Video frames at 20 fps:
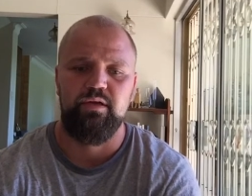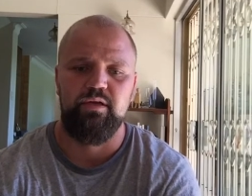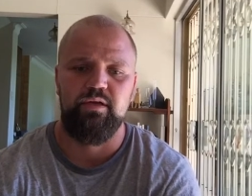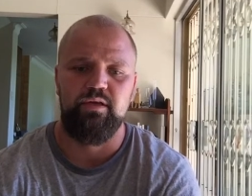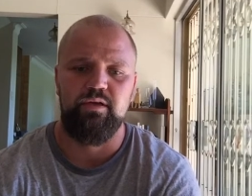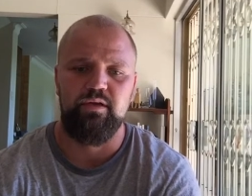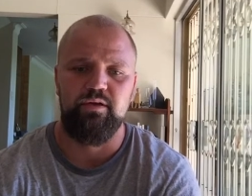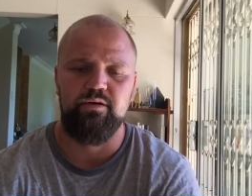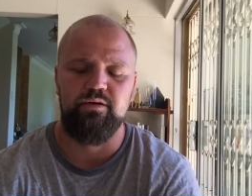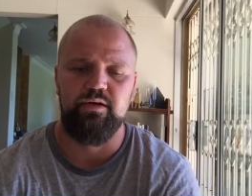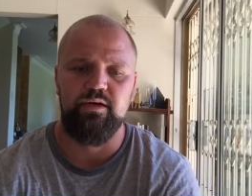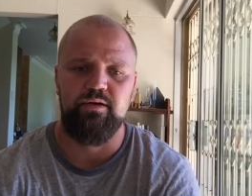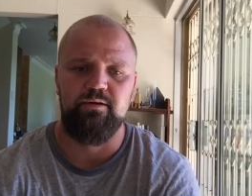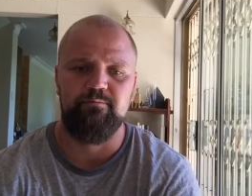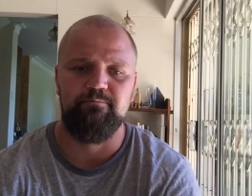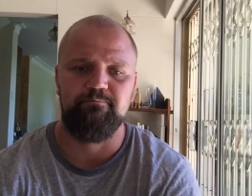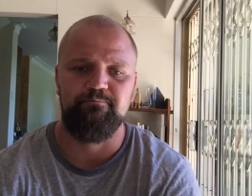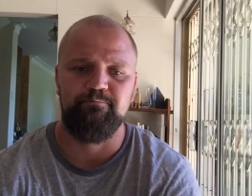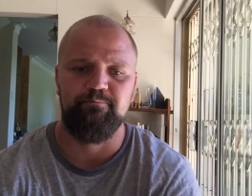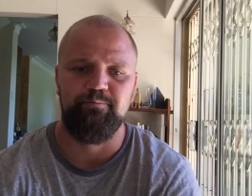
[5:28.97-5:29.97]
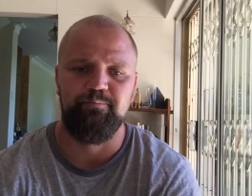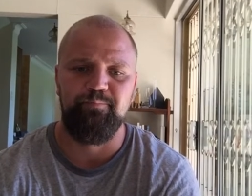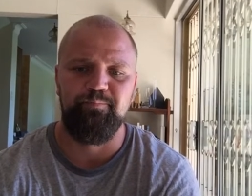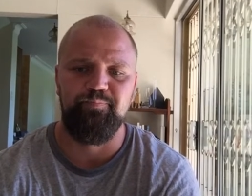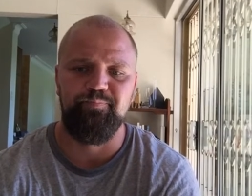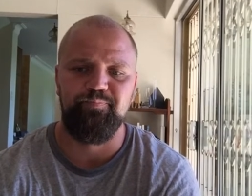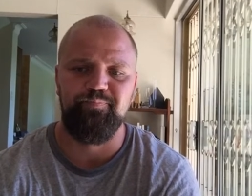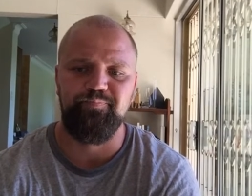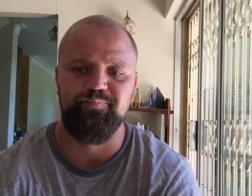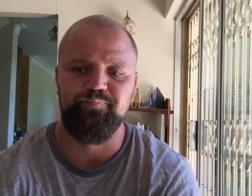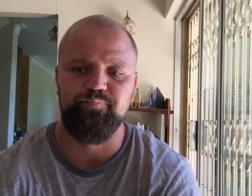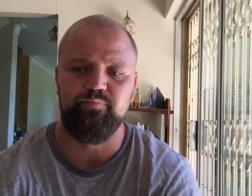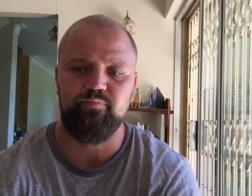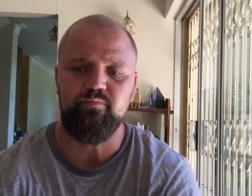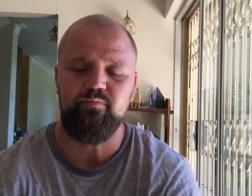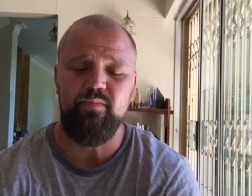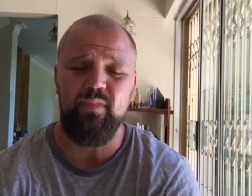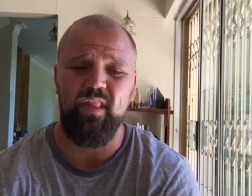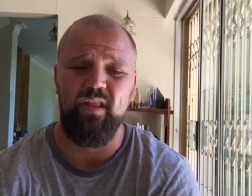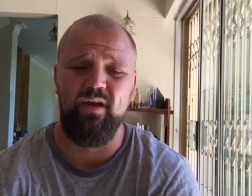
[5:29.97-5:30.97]
You know, um,
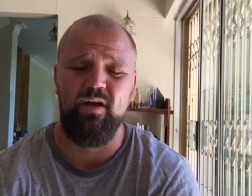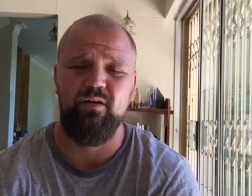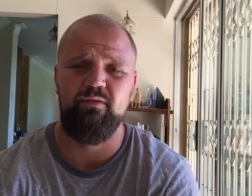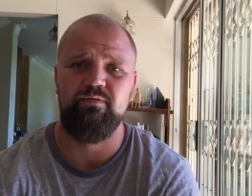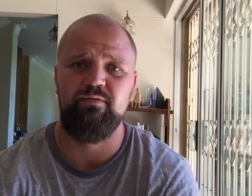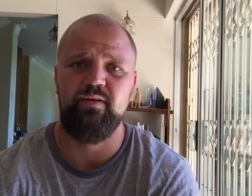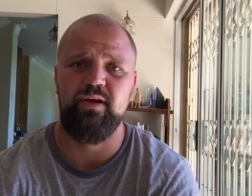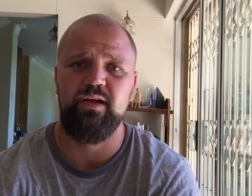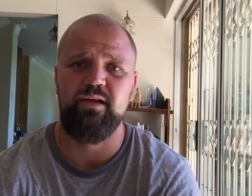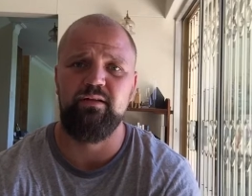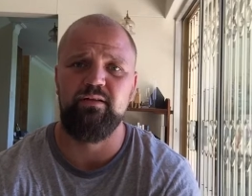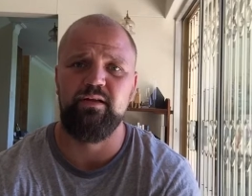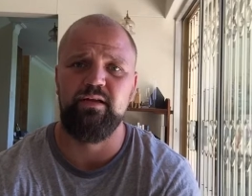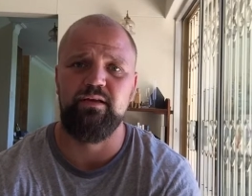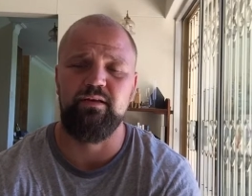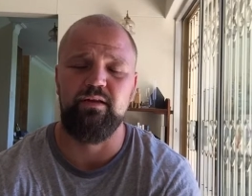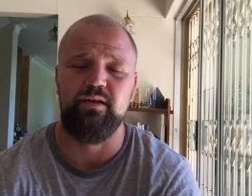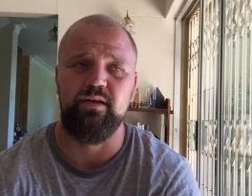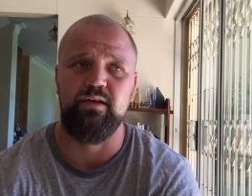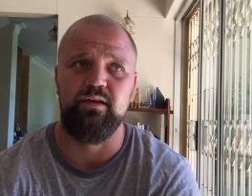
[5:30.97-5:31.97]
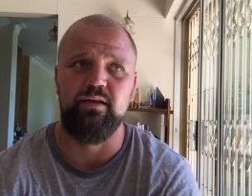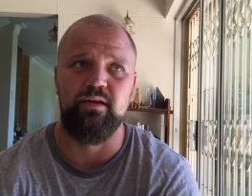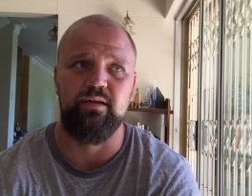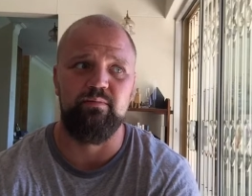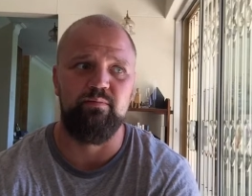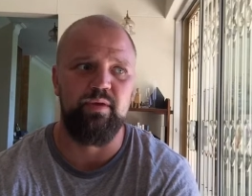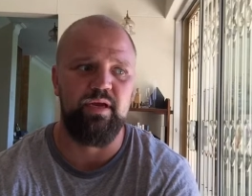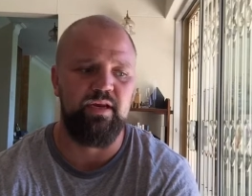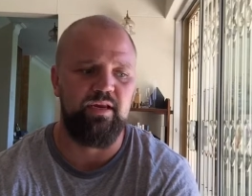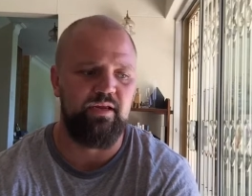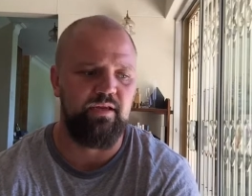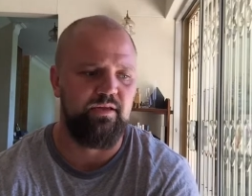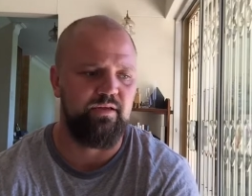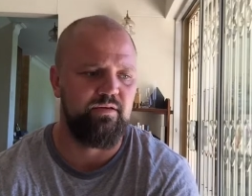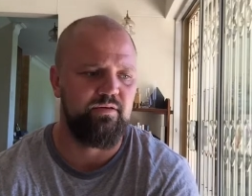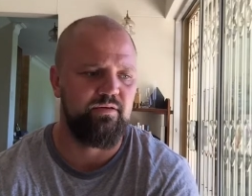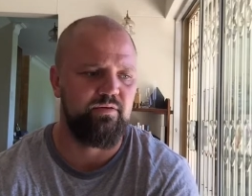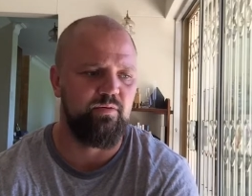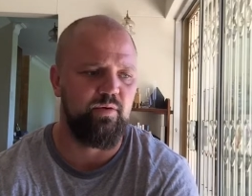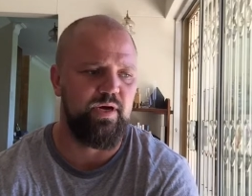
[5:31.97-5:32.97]
I fail in, in, in, many
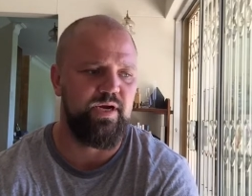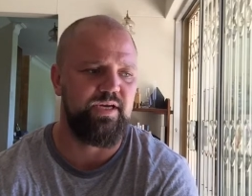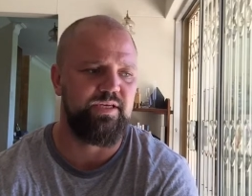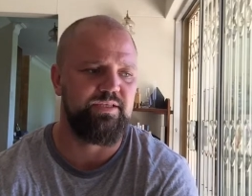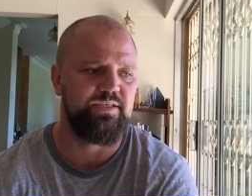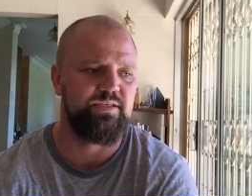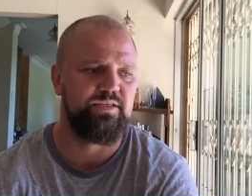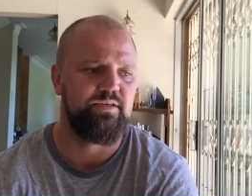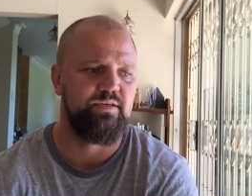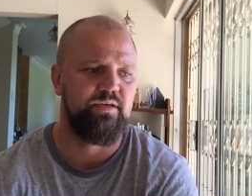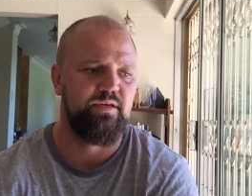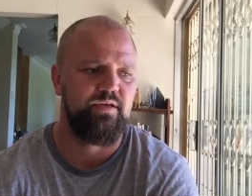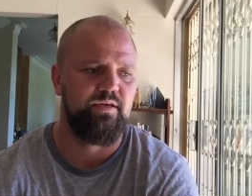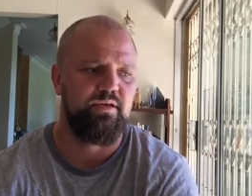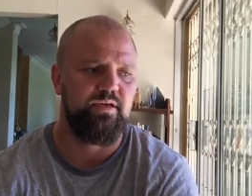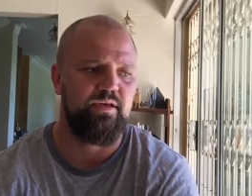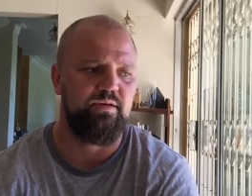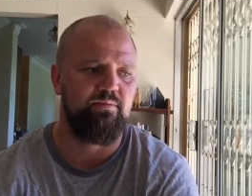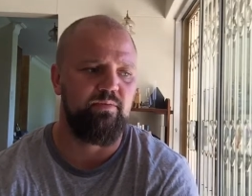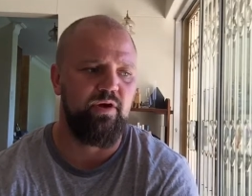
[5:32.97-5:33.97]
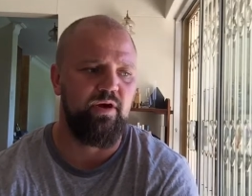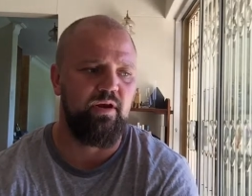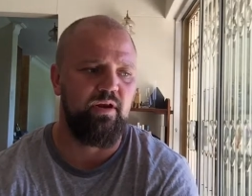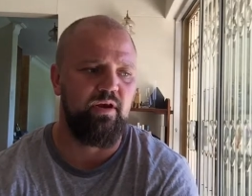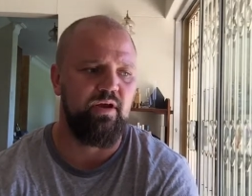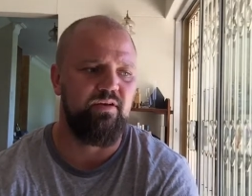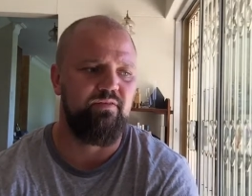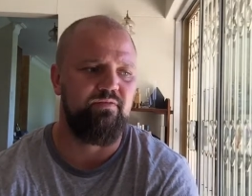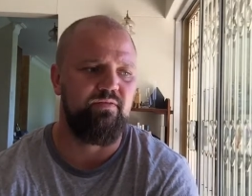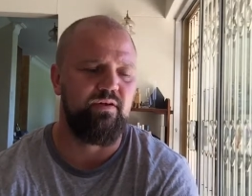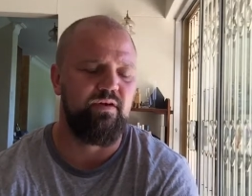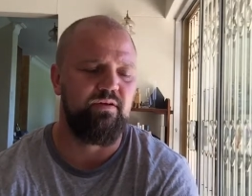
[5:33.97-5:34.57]
ways in my life.